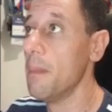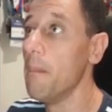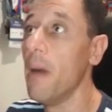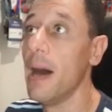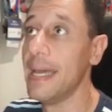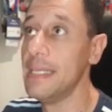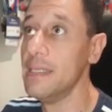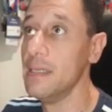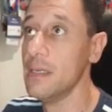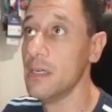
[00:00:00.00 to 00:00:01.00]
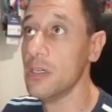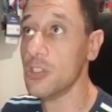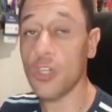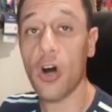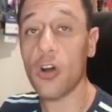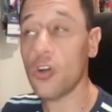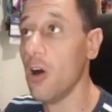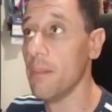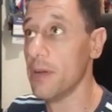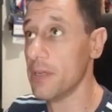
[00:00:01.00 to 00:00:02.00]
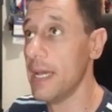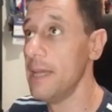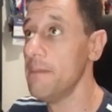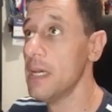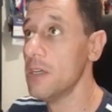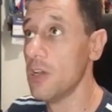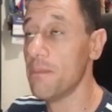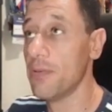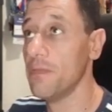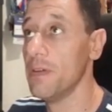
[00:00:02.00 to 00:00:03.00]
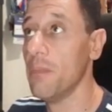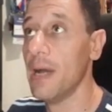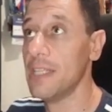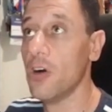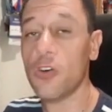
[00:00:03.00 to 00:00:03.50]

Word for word: mine dot com, okay? So profit mine dot